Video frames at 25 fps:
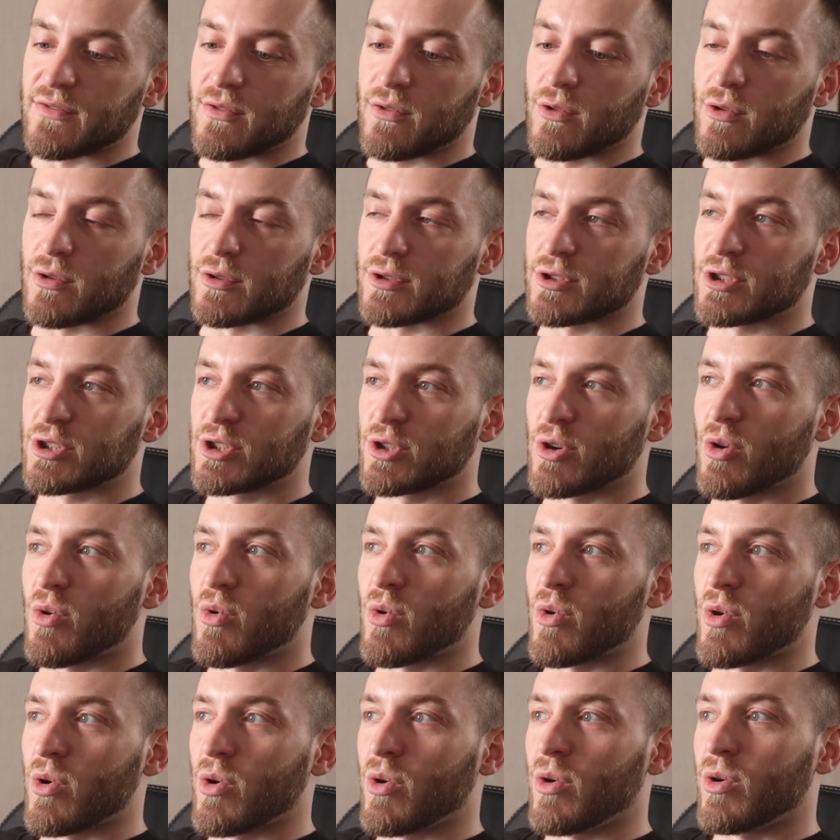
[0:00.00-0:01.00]
for
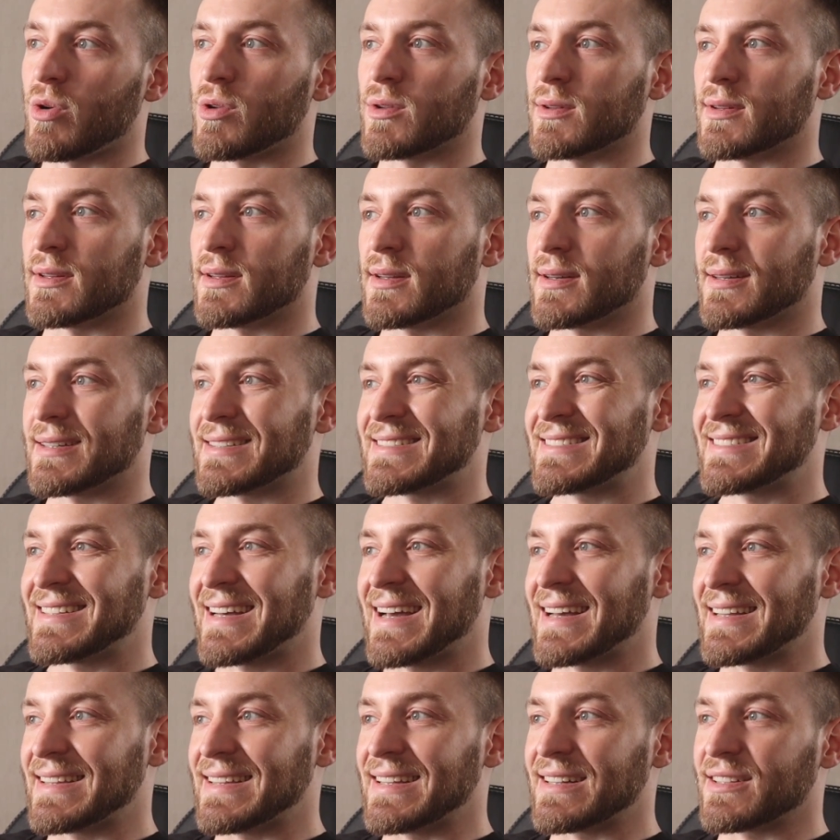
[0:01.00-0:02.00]
so-called
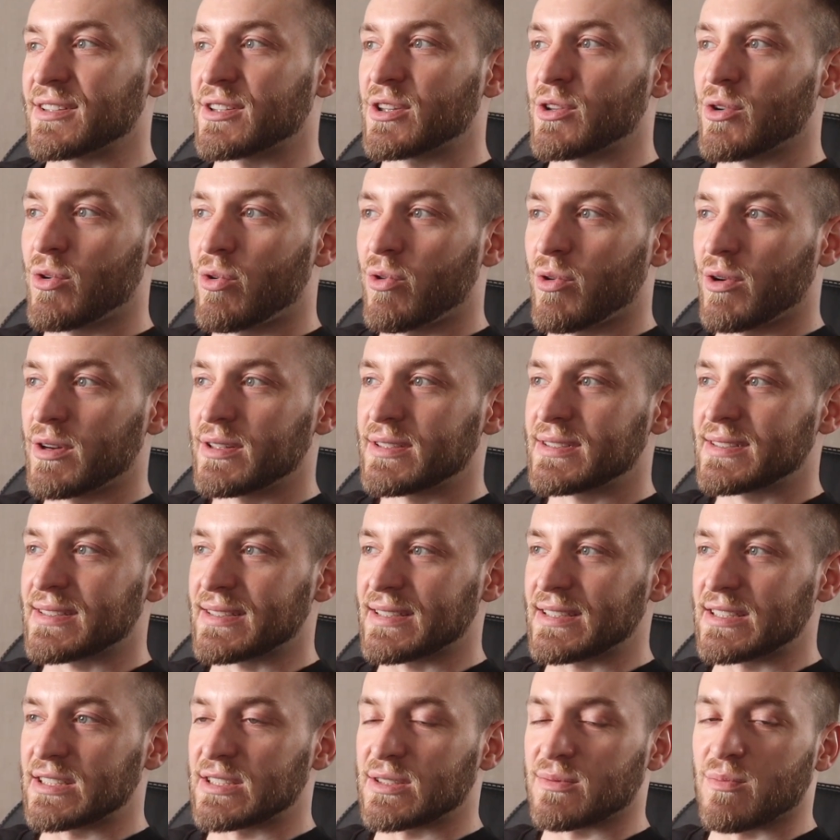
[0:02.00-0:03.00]
side deltoids,
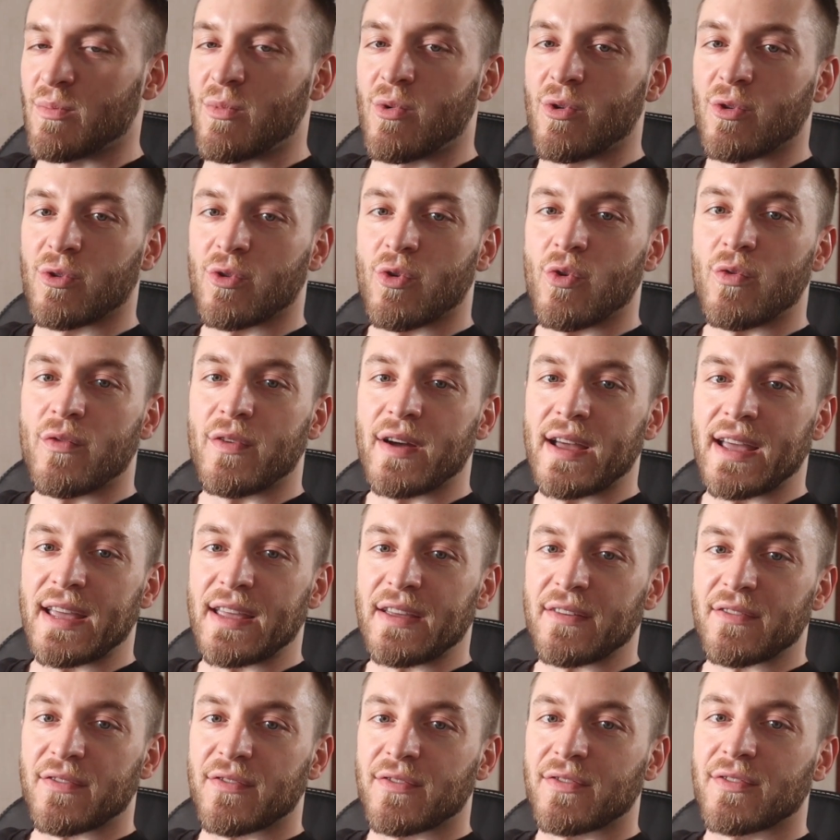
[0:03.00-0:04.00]
it's more of
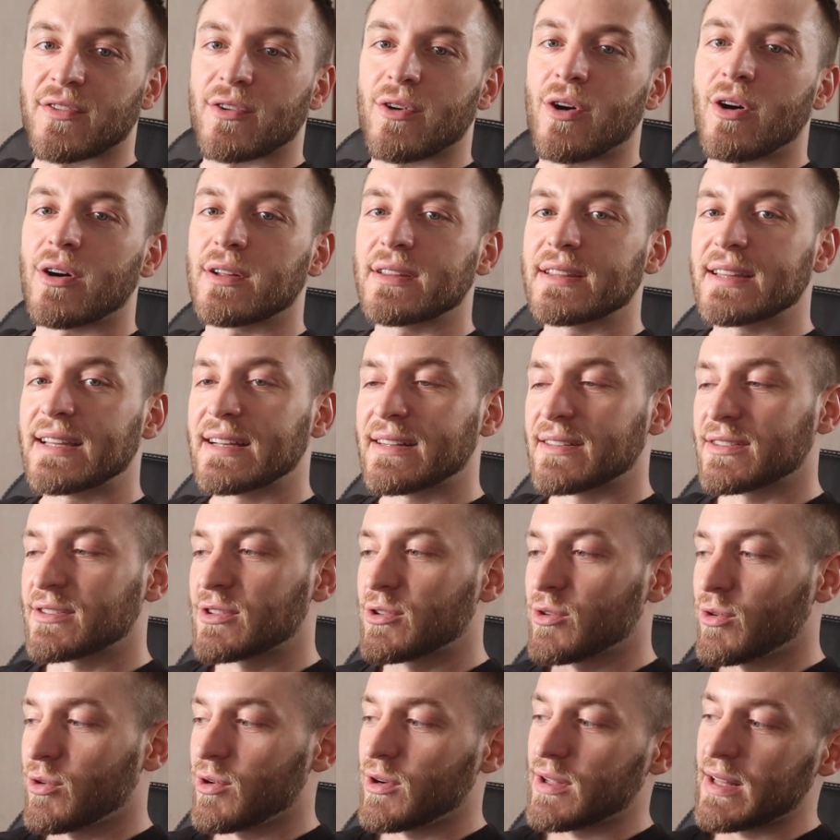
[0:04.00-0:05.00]
a front
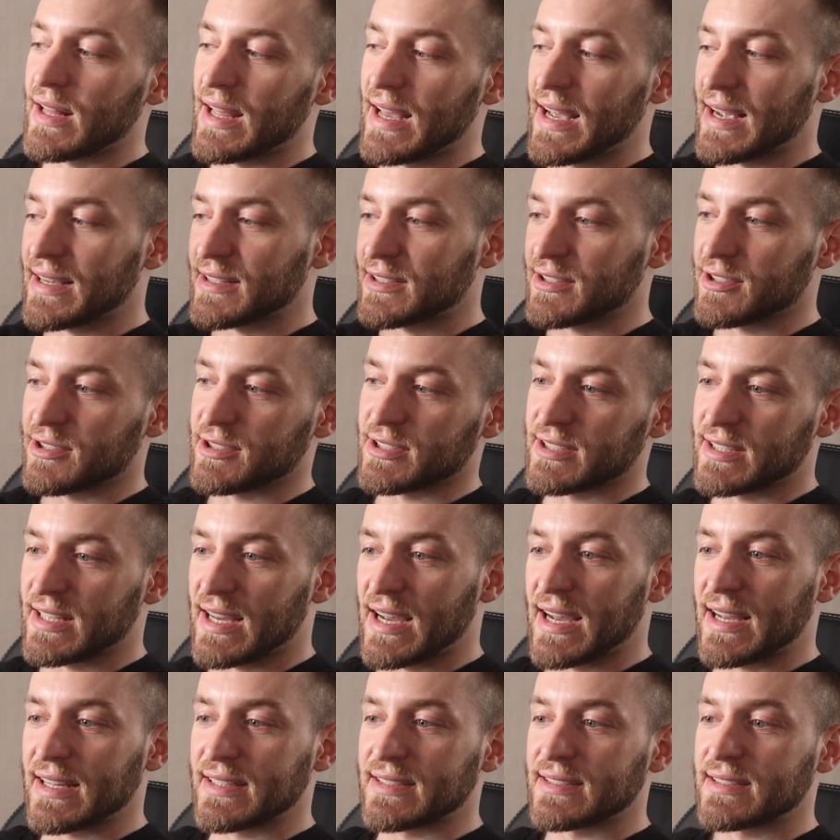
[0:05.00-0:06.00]
deltoid
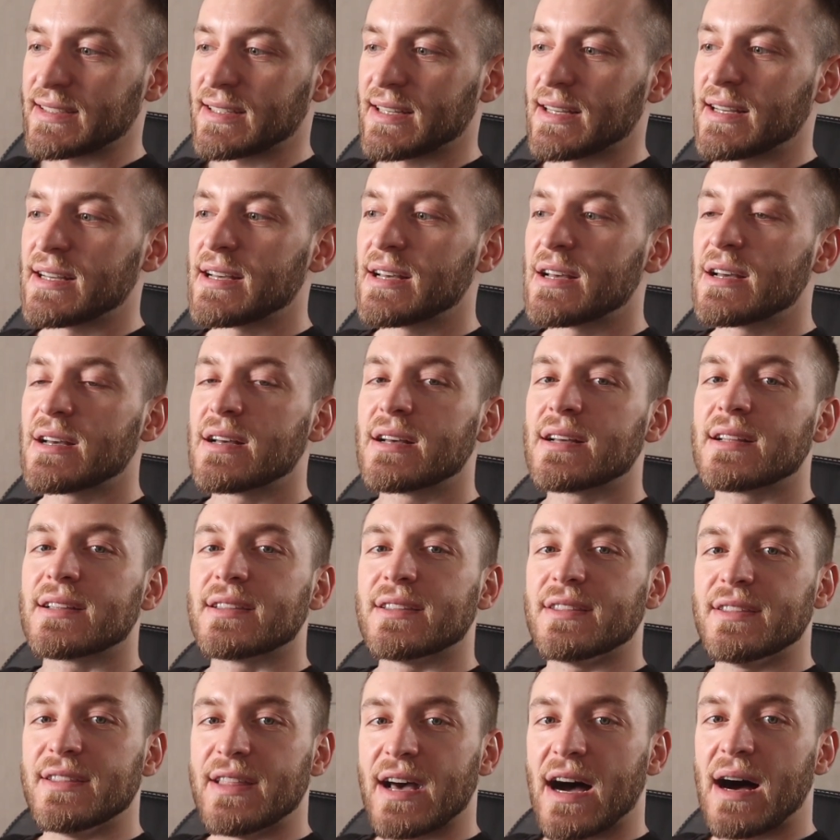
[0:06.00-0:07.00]
exercise,
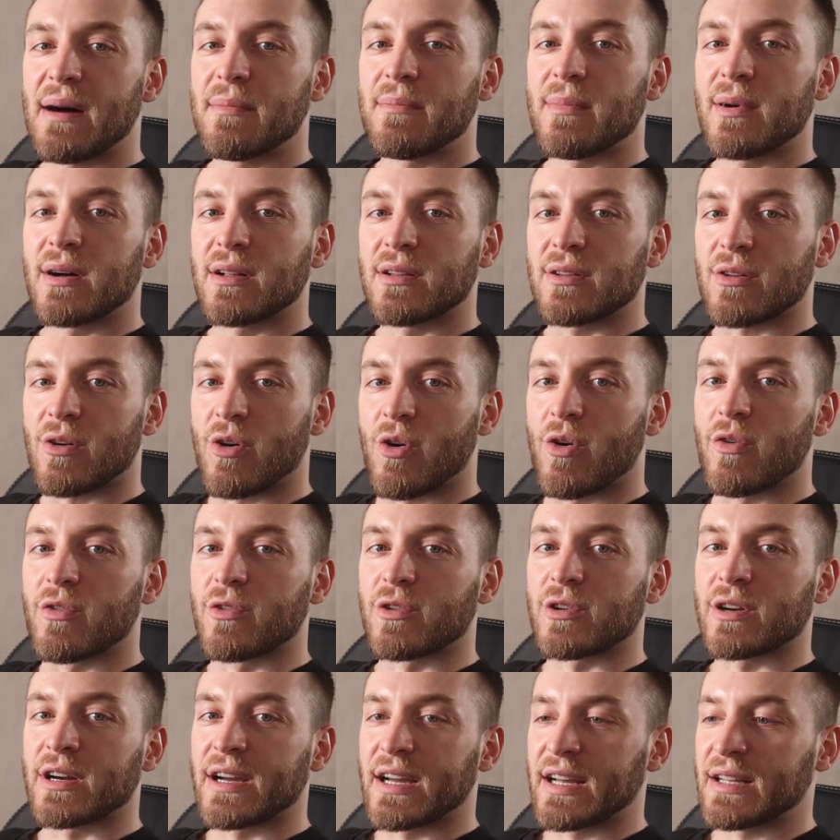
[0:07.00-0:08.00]
dumbbell
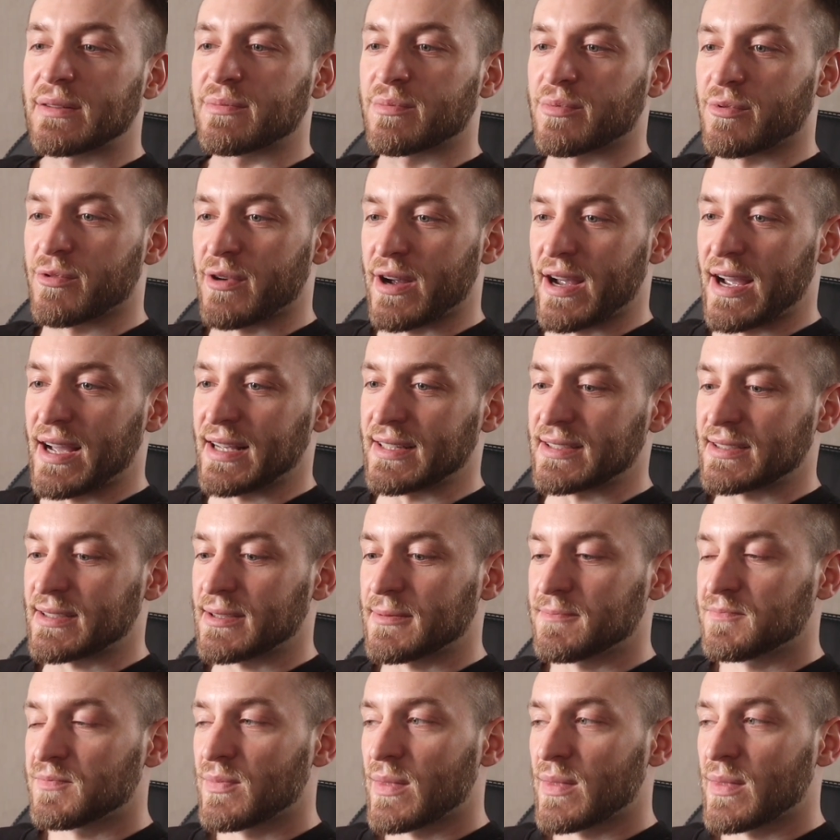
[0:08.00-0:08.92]
overhead press.